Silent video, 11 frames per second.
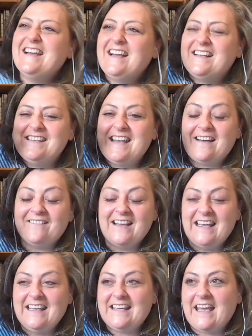Now
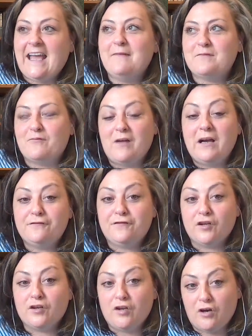he kept the rifle
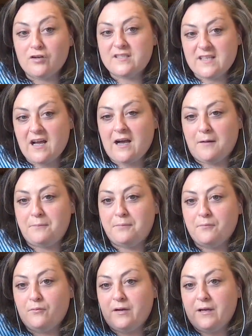locked up
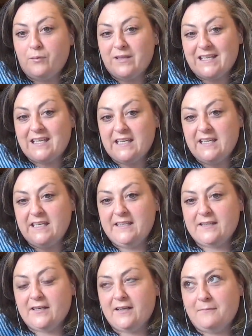with a key
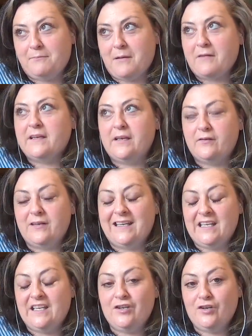that apparently only
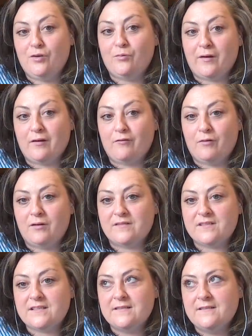he knew where it
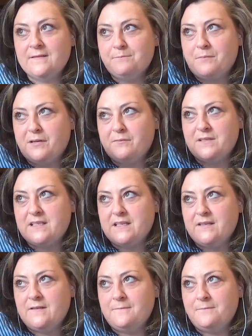was. But it was
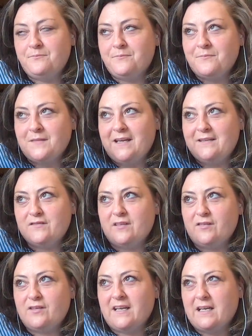in
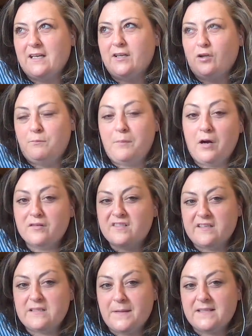like a little box
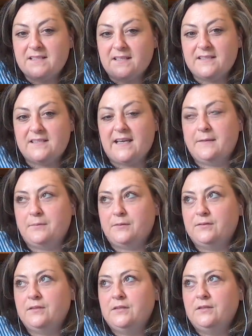on his bedside
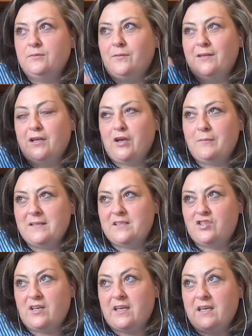table. When they go back to
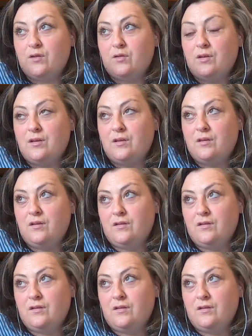check it, the